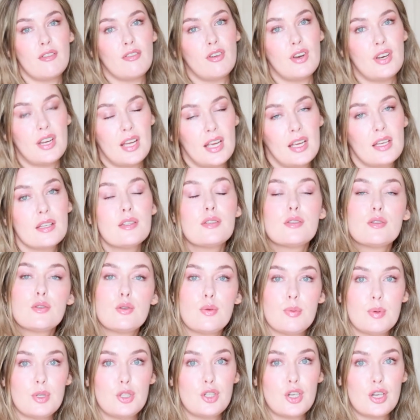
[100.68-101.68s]
every day, it's
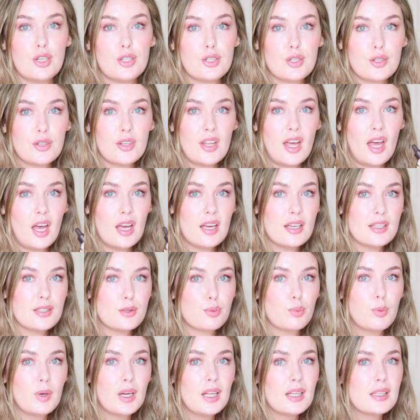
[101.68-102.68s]
super gentle
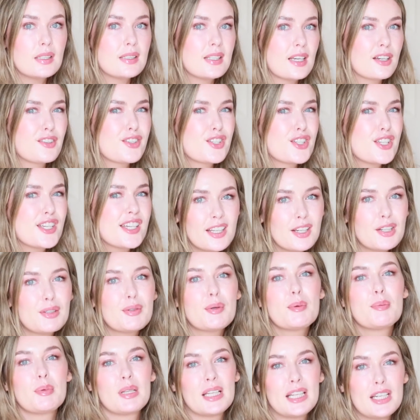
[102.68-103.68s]
as well. It's actually like
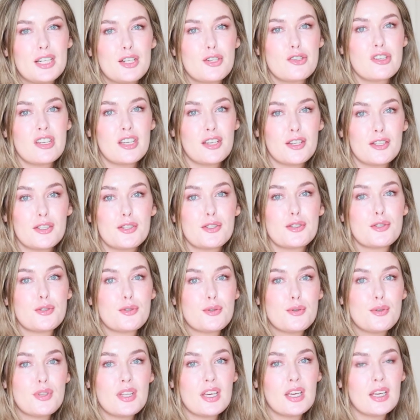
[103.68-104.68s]
replenishing and
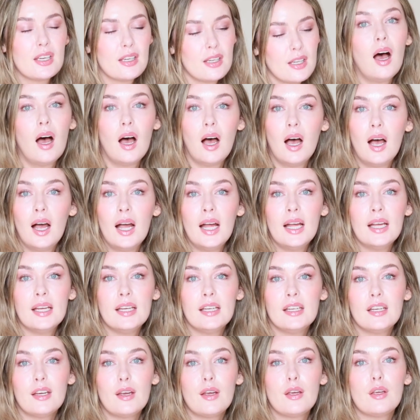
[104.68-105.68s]
soothing.
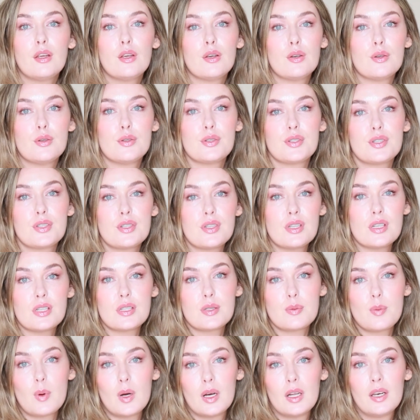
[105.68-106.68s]
I used
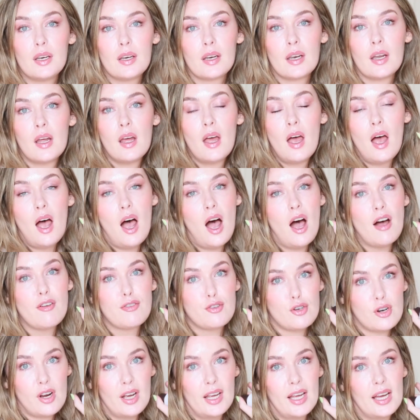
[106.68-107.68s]
this one
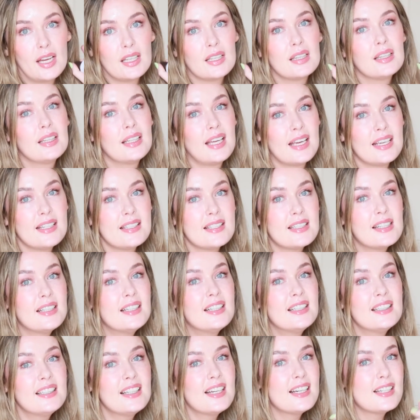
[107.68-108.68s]
after I had laser
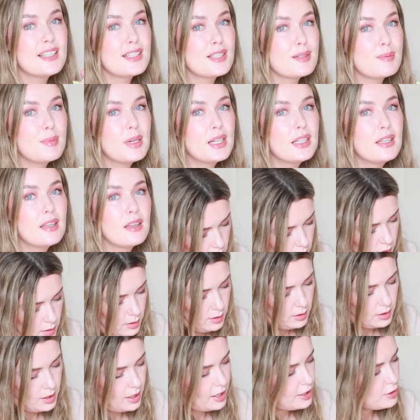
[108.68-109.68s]
last month.
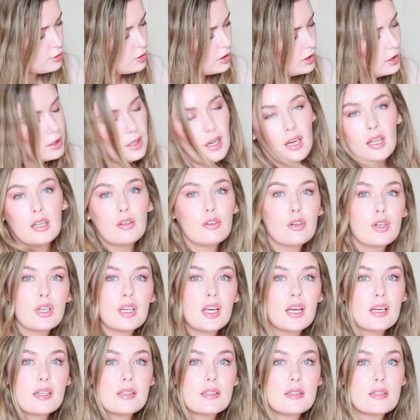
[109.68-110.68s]
The Hydrating
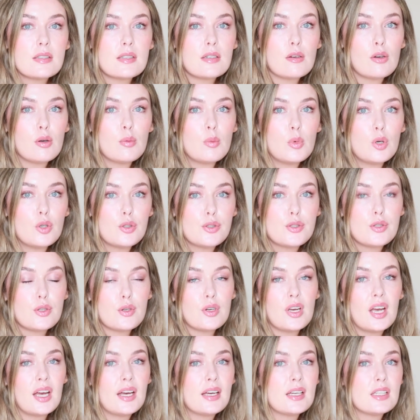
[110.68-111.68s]
Hyaluronic Acid Serum
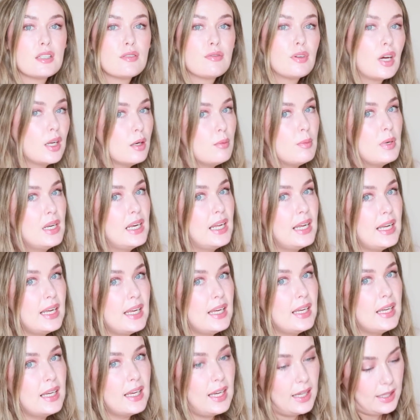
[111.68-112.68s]
also has vitamin
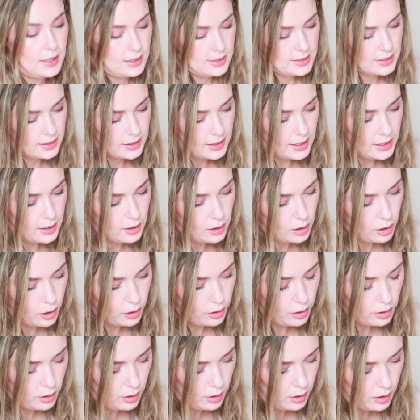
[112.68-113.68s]
E and
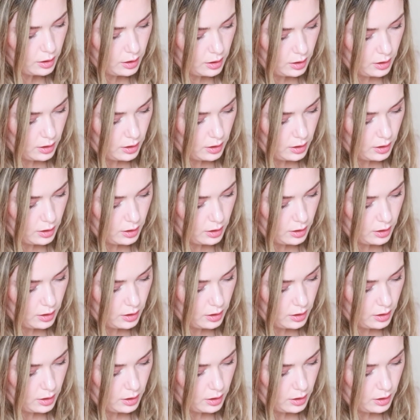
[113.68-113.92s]
ginkgo